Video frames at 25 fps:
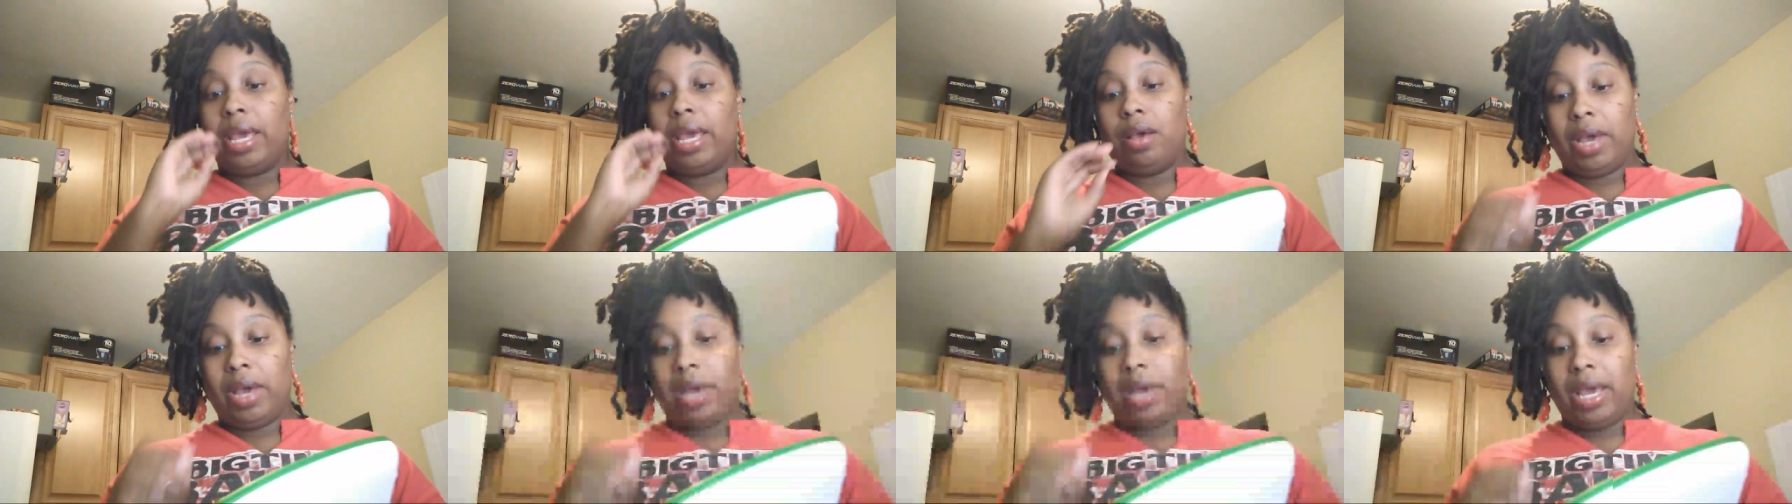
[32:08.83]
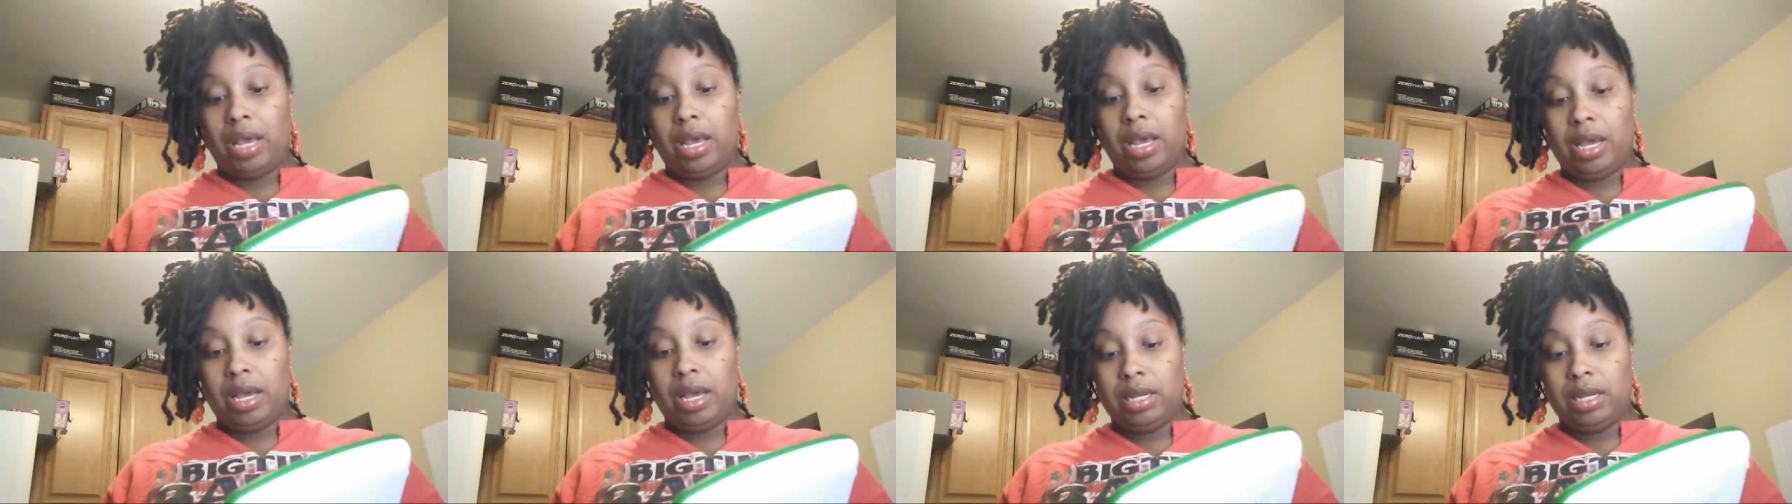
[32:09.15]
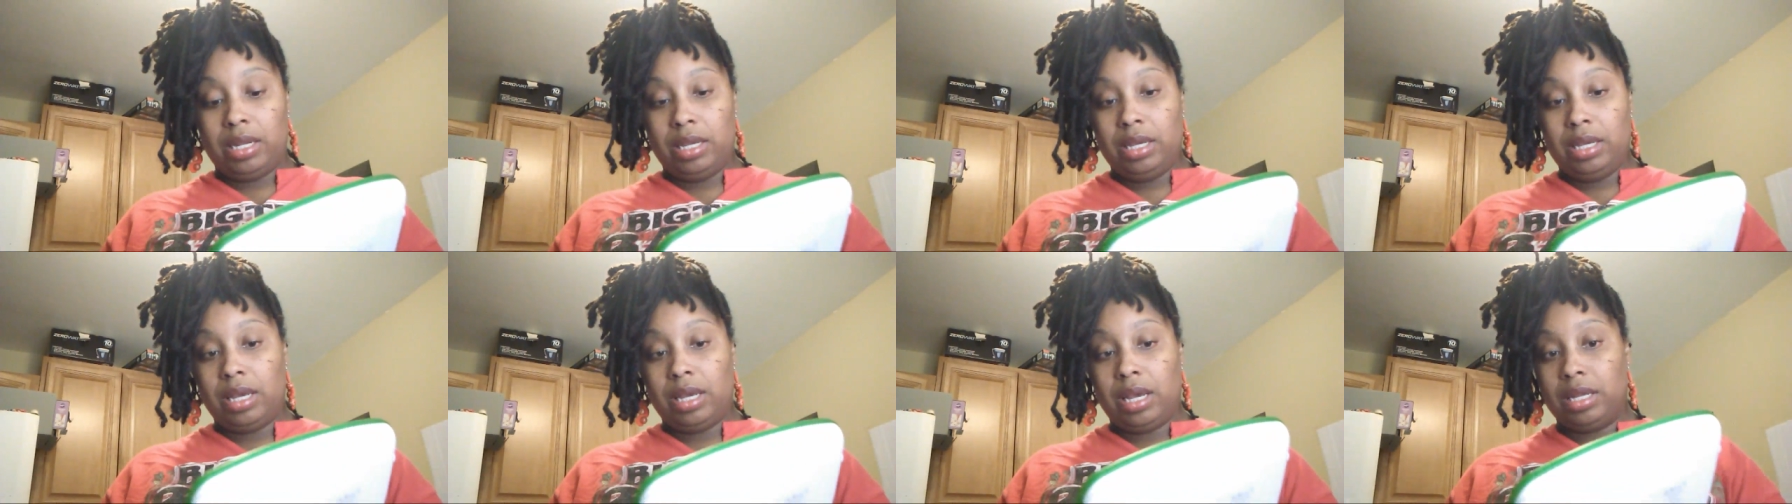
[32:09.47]
Okay, honey,
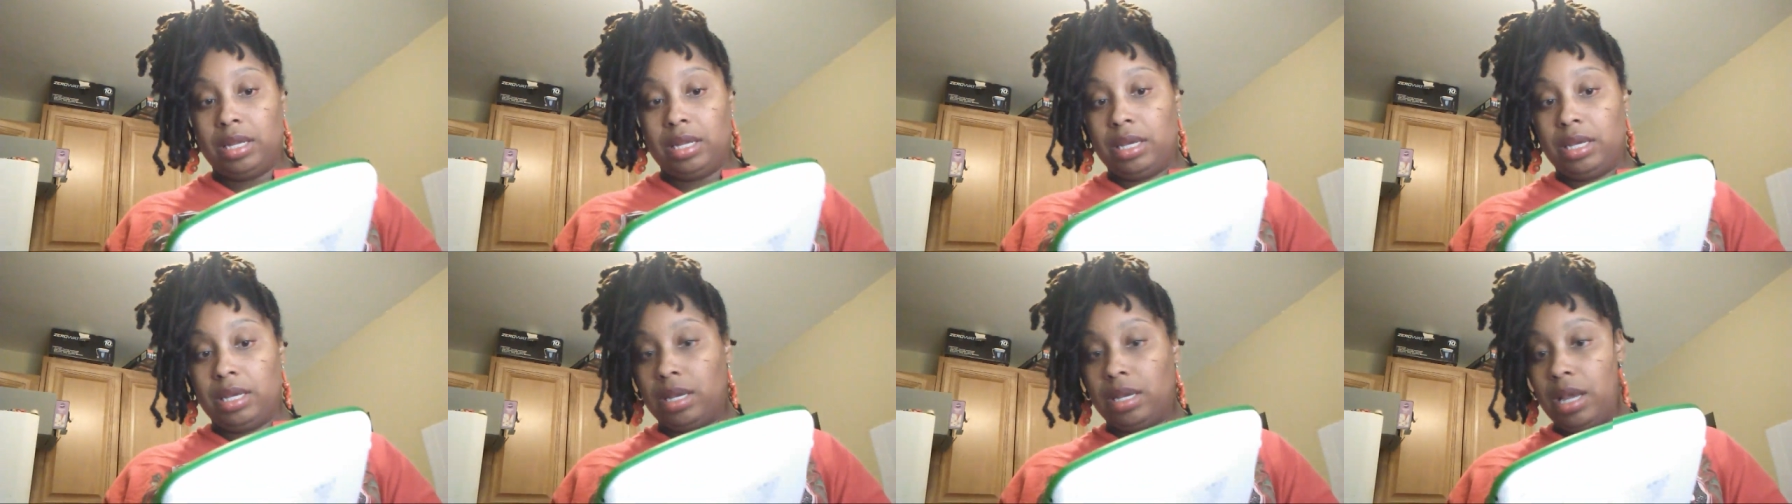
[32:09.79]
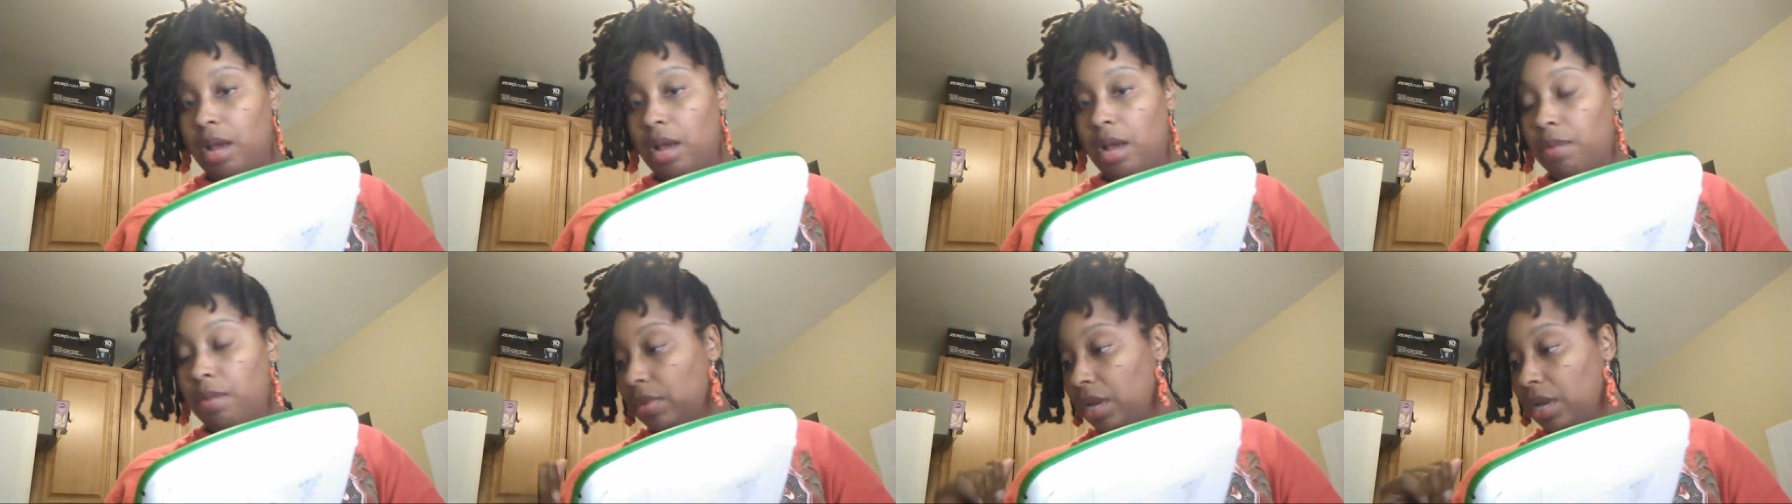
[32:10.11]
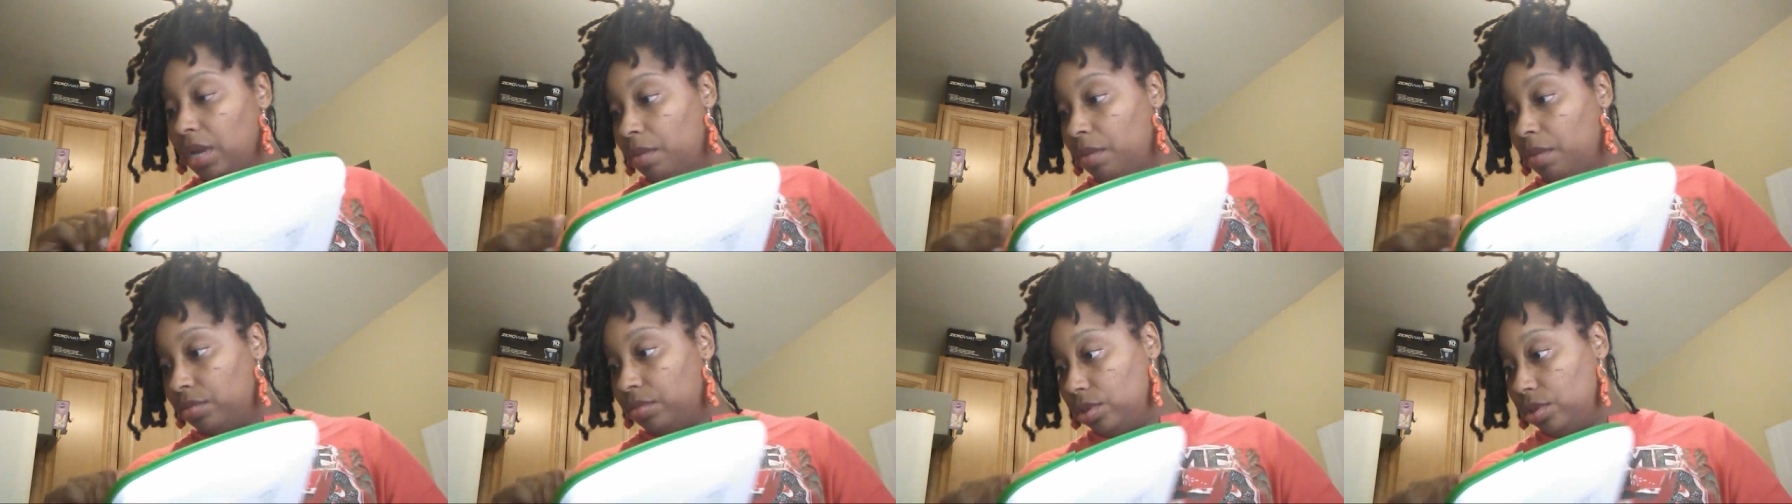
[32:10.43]
I'm
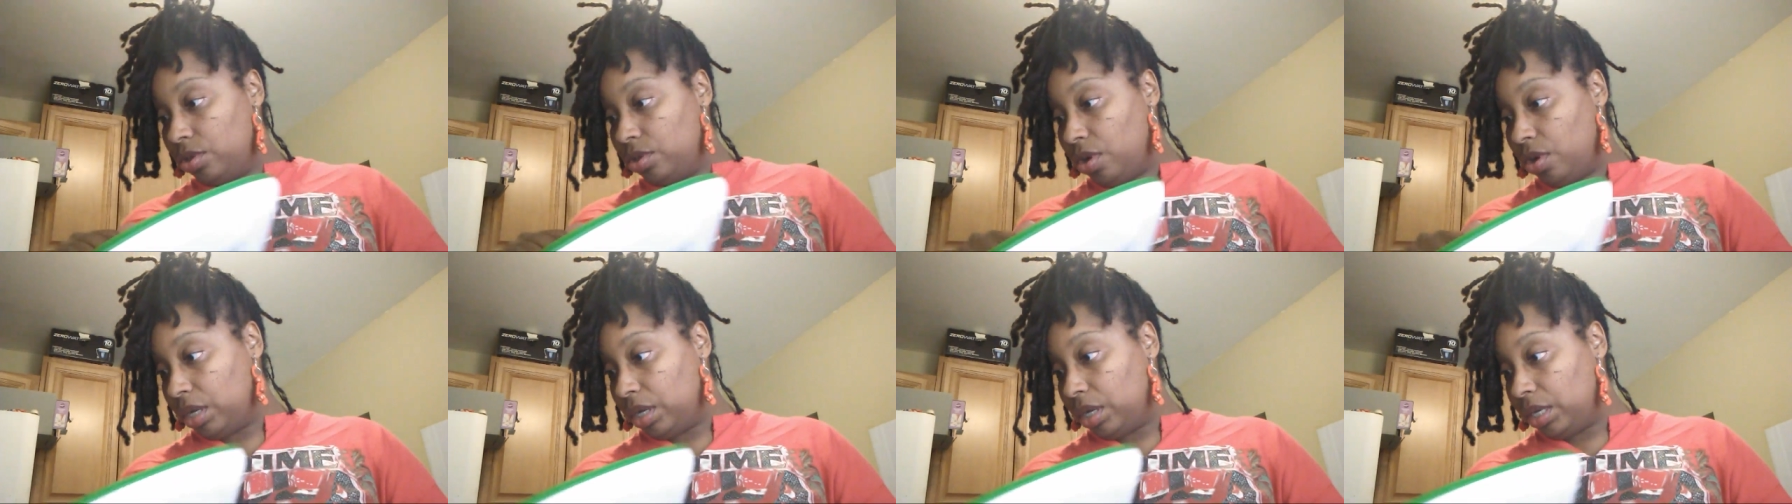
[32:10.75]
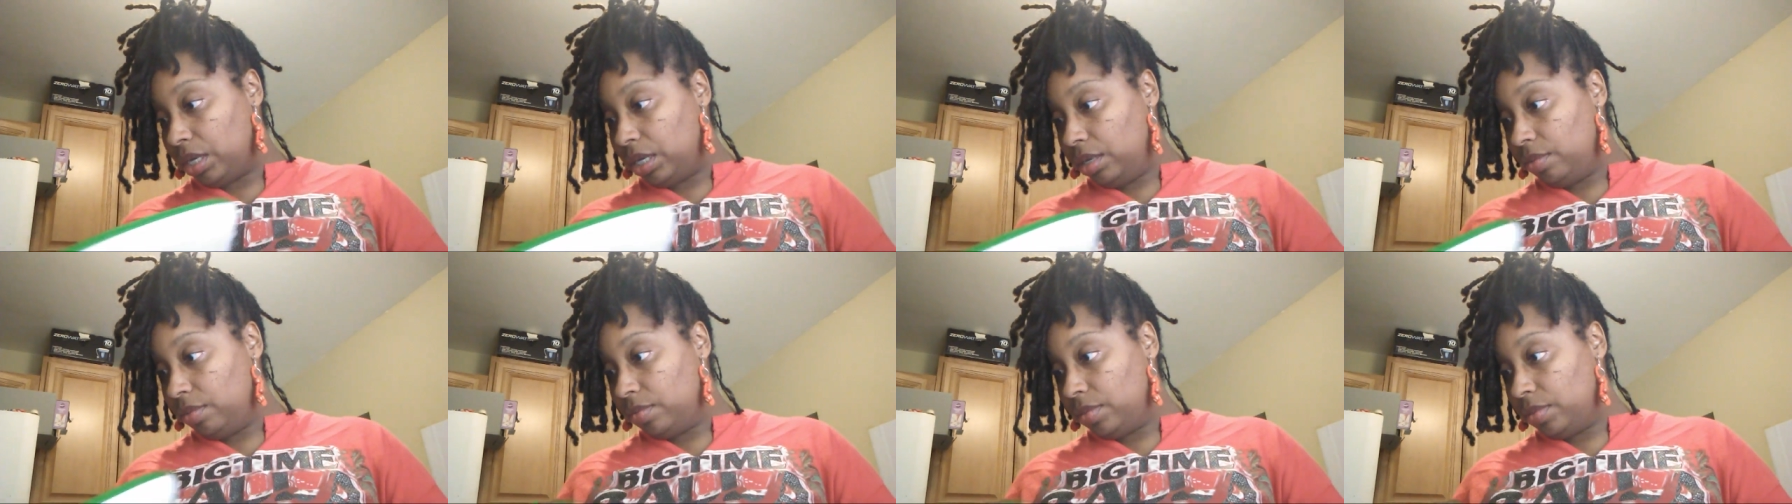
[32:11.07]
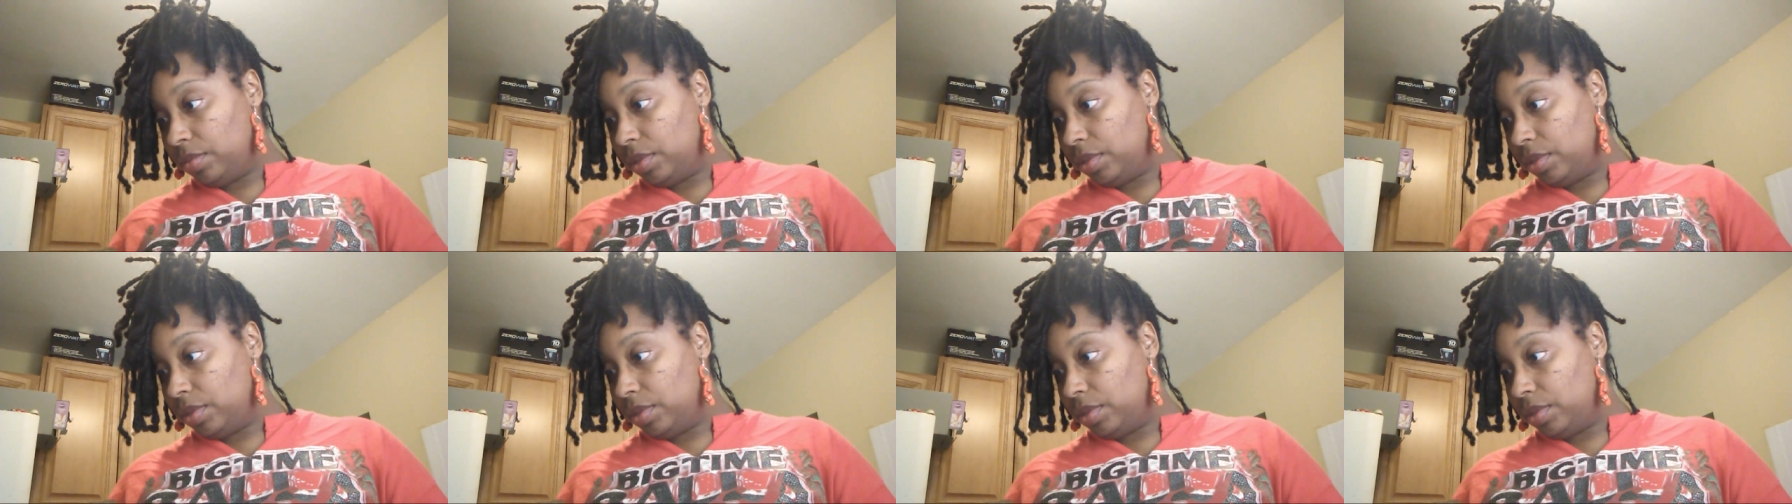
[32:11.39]
talking.